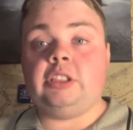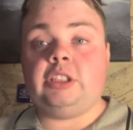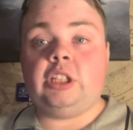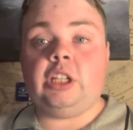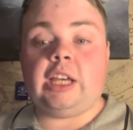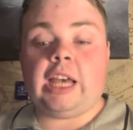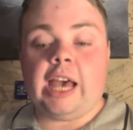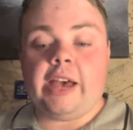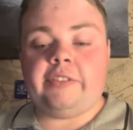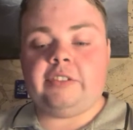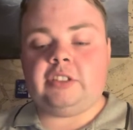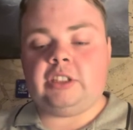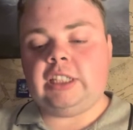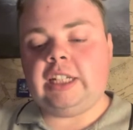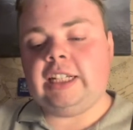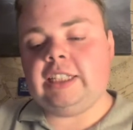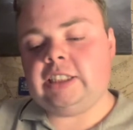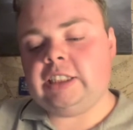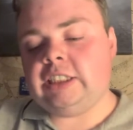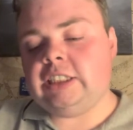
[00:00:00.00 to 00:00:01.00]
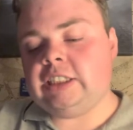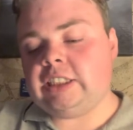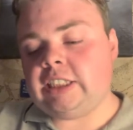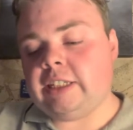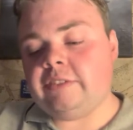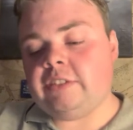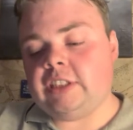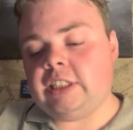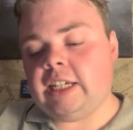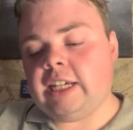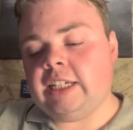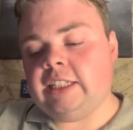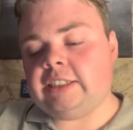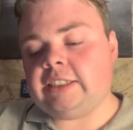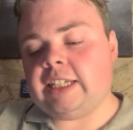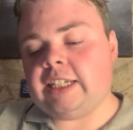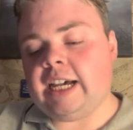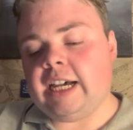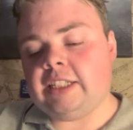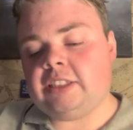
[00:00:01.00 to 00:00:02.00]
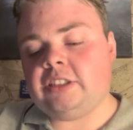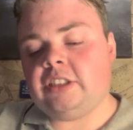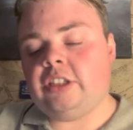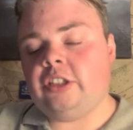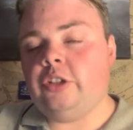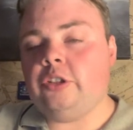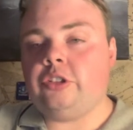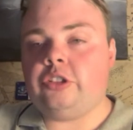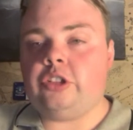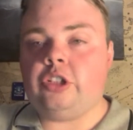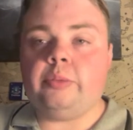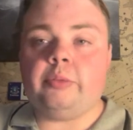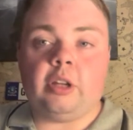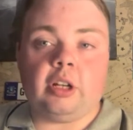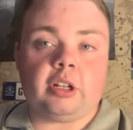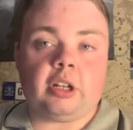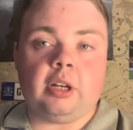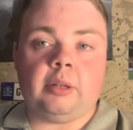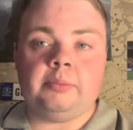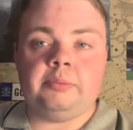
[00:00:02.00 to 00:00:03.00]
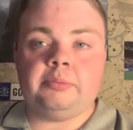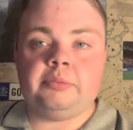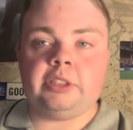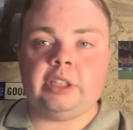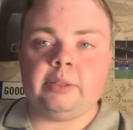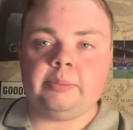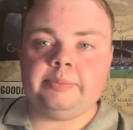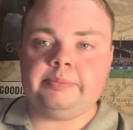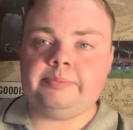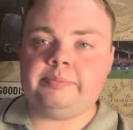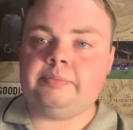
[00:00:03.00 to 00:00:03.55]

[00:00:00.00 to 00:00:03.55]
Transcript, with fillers: to Everton1878 at youtube.com. So